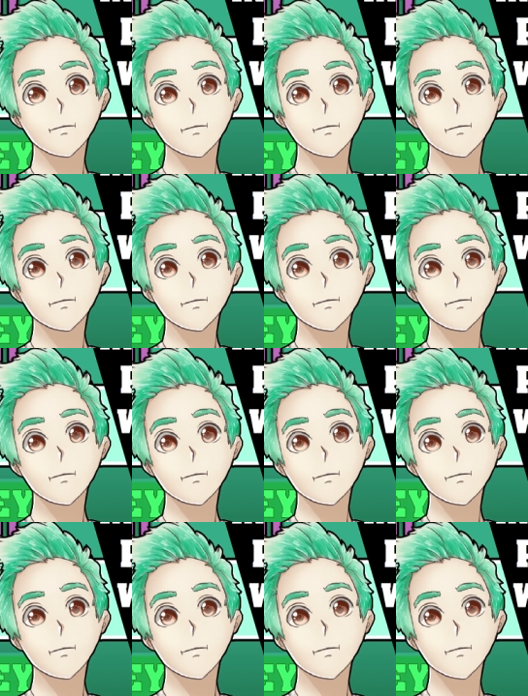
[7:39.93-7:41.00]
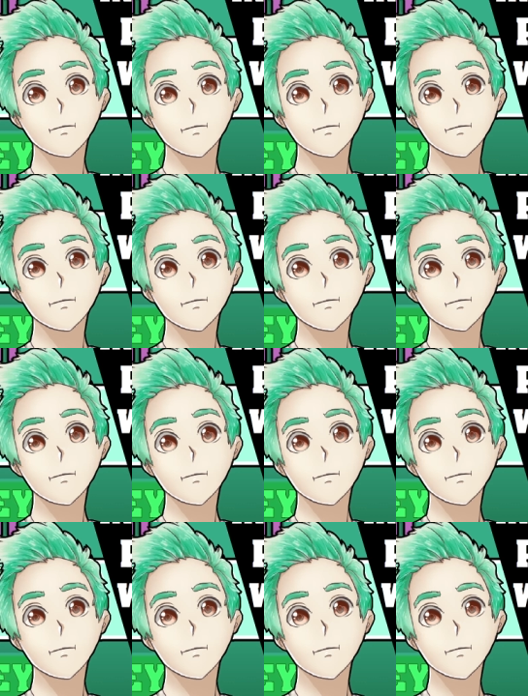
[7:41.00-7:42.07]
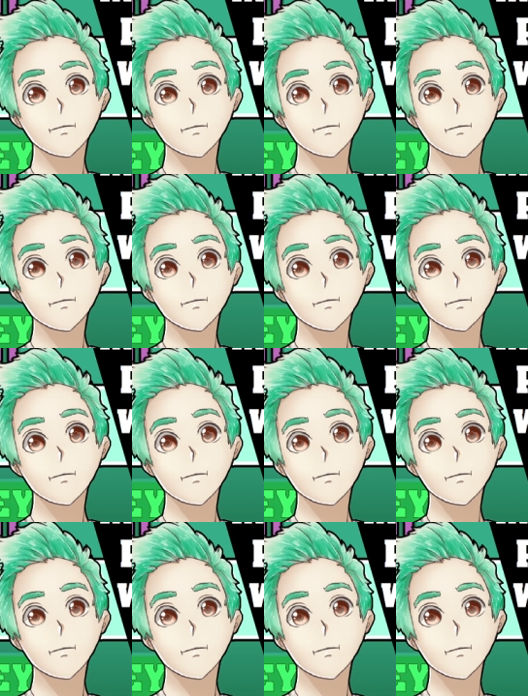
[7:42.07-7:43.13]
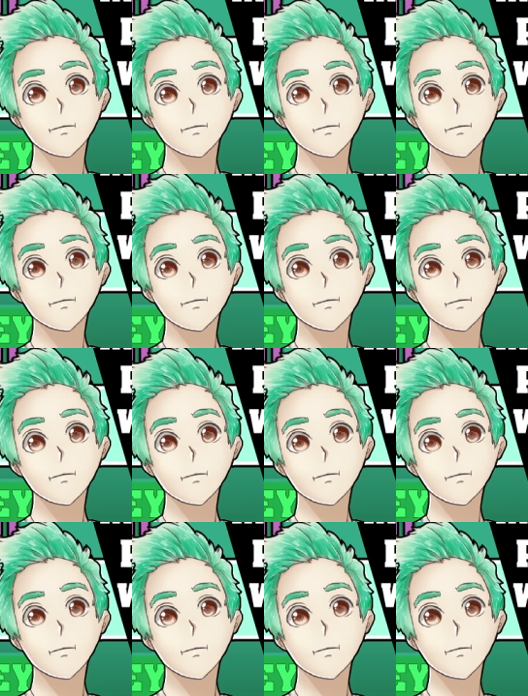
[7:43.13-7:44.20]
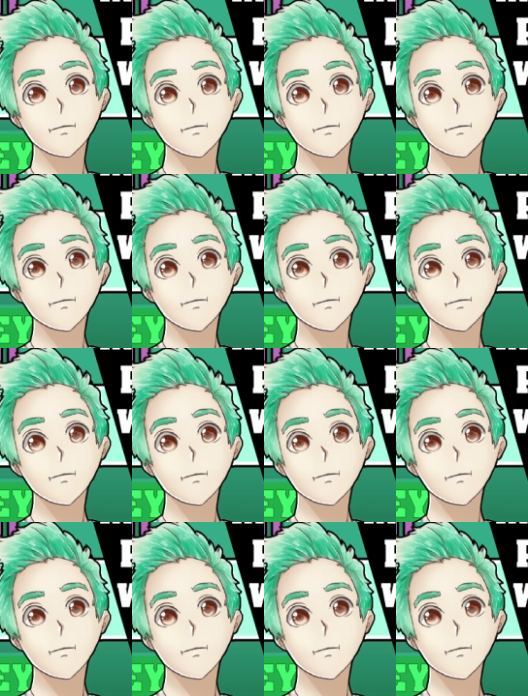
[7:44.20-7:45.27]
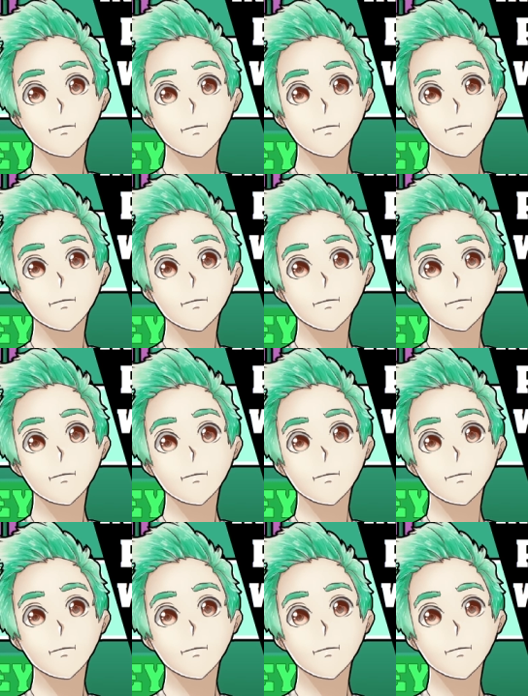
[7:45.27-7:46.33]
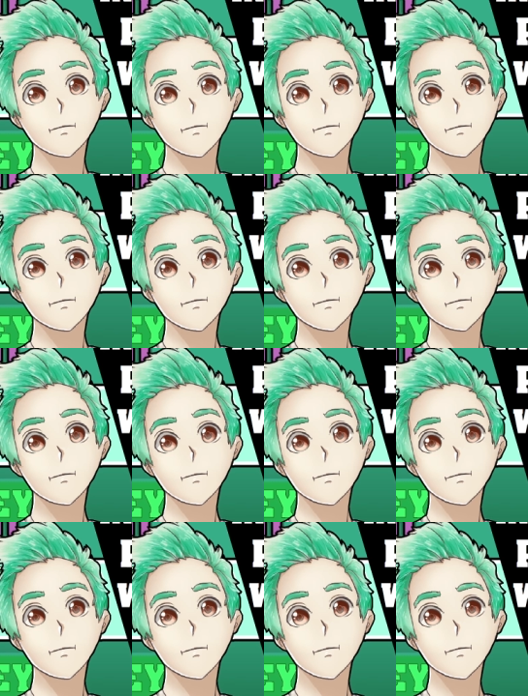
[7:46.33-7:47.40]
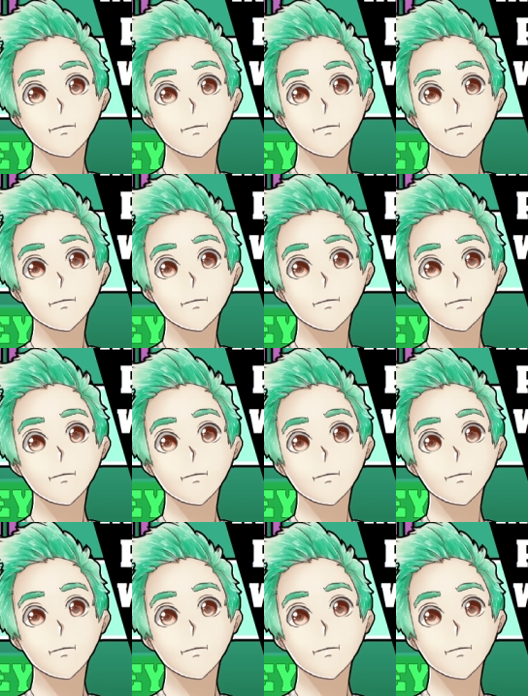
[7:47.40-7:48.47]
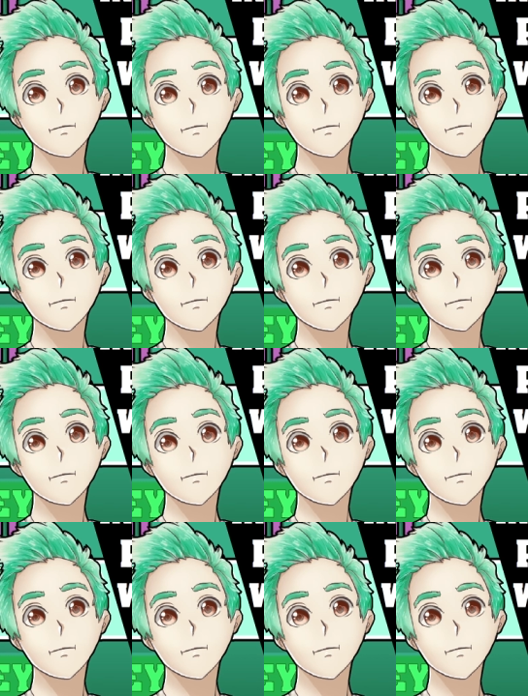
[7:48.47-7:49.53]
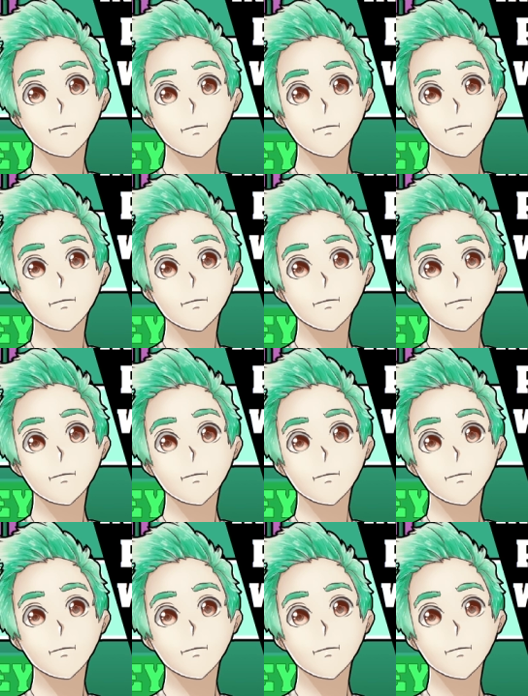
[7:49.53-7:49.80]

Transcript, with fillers: So that just means as it's getting paid down, one day it's going to hit 20% equity, and then boom, all of a sudden you're cash flowing a little bit more than you were yesterday.